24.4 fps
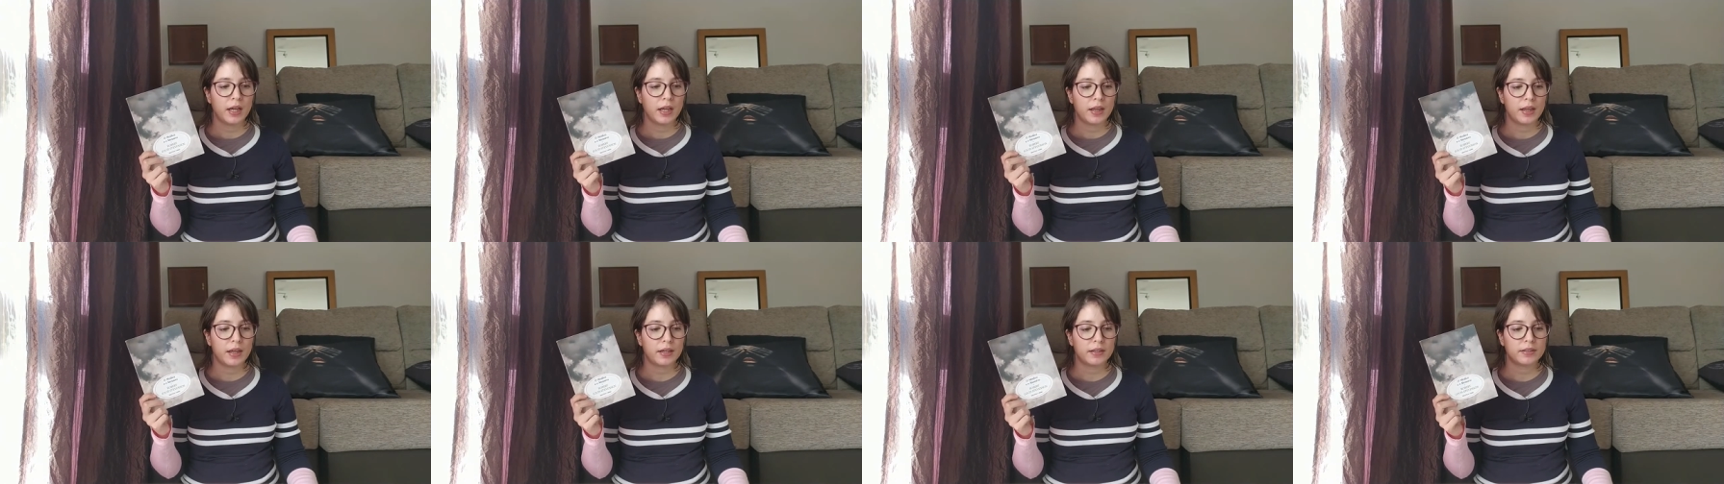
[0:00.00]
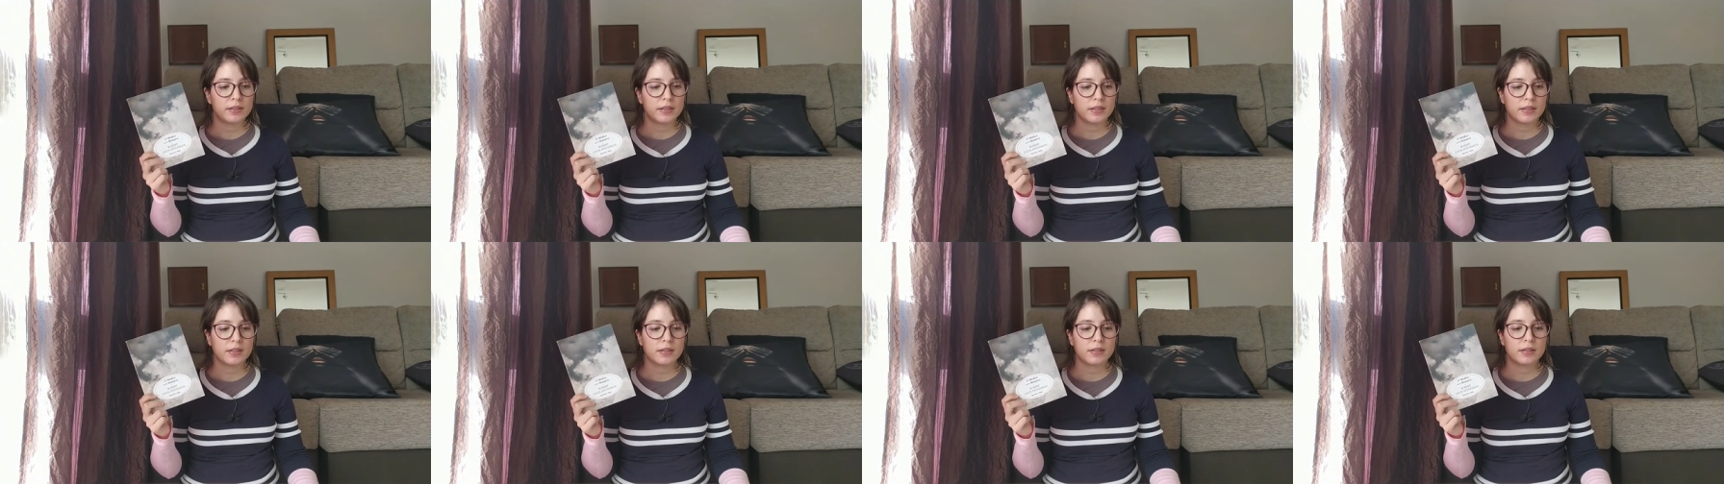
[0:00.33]
that
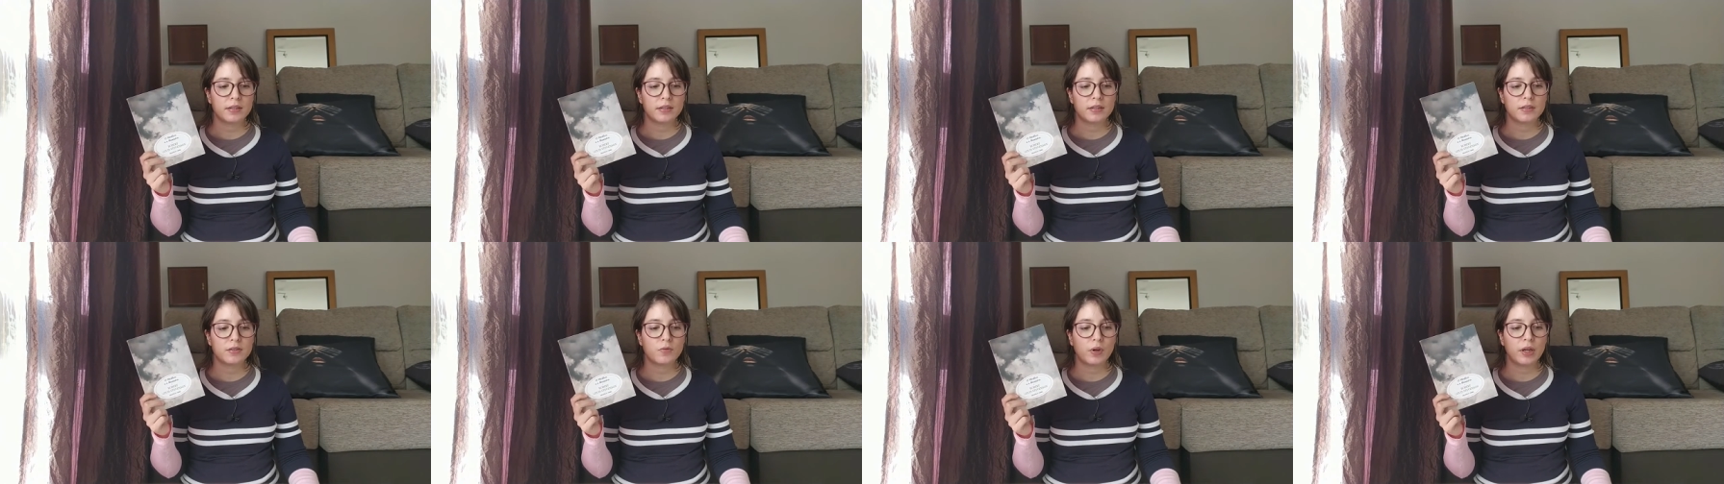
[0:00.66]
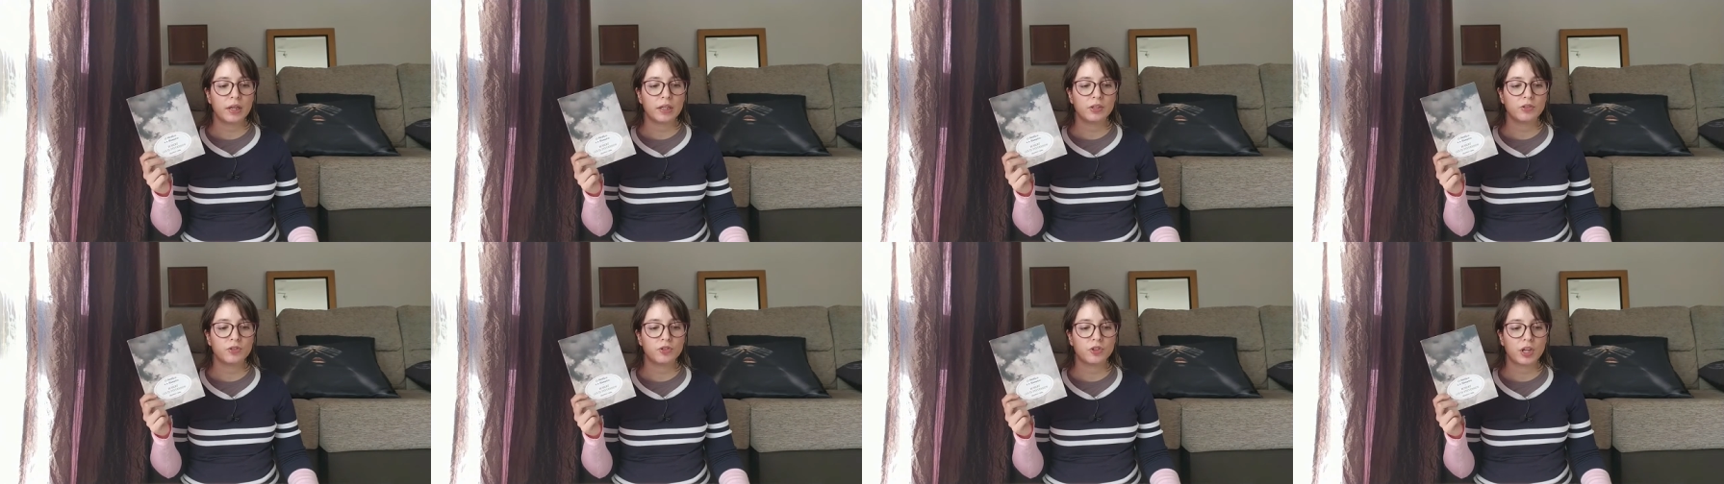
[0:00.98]
is The
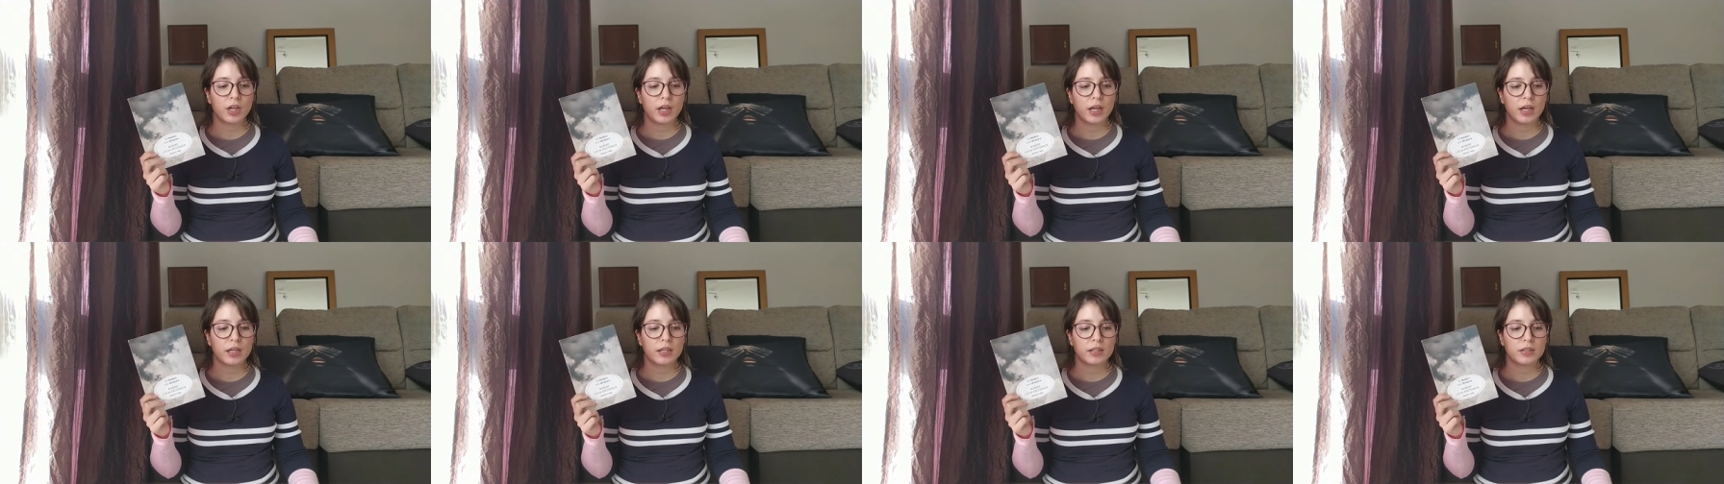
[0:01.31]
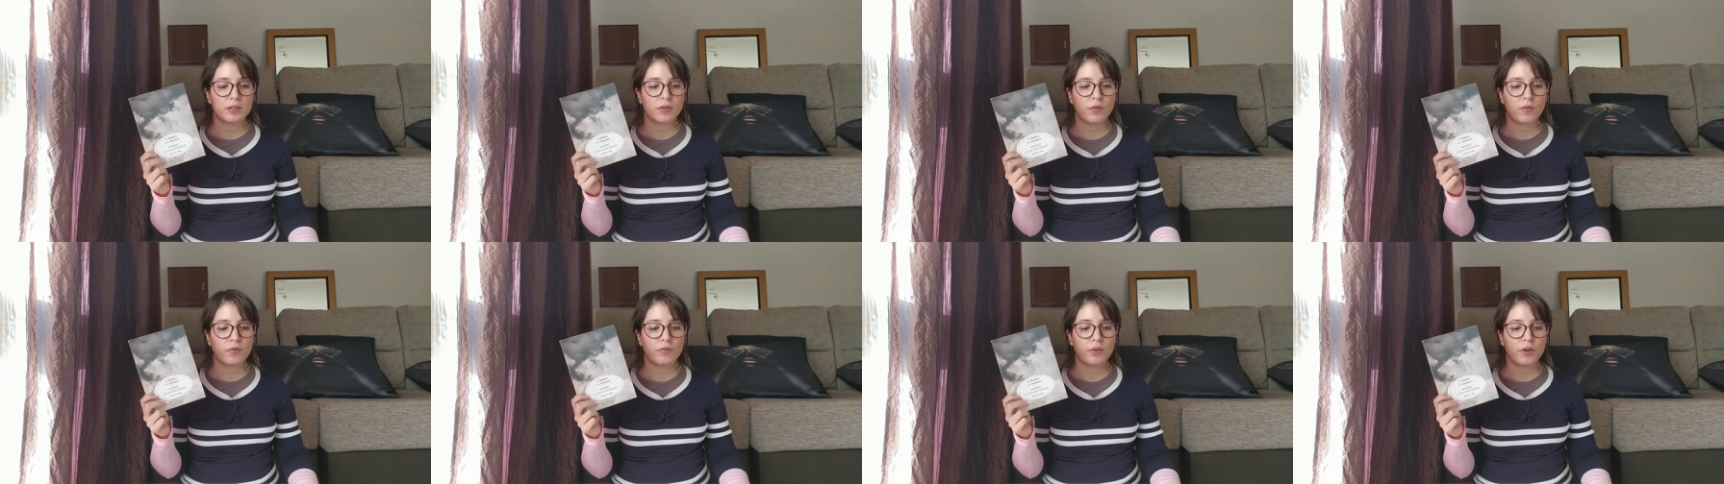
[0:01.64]
Strange
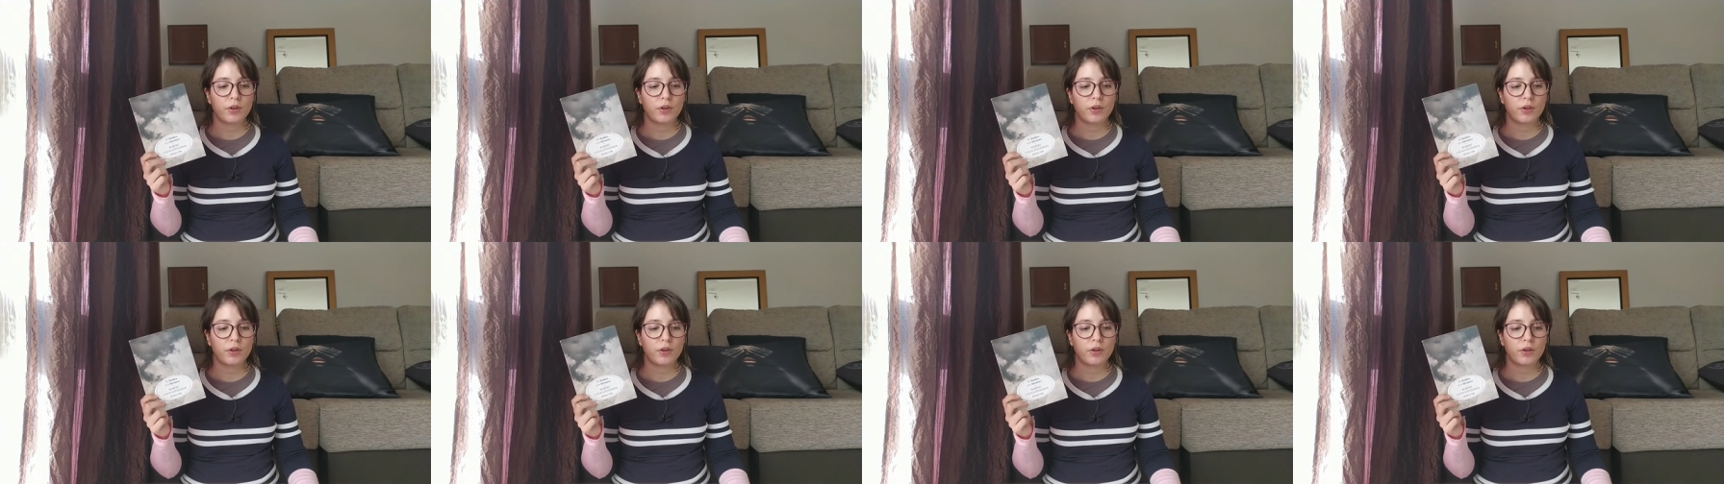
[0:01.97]
Case of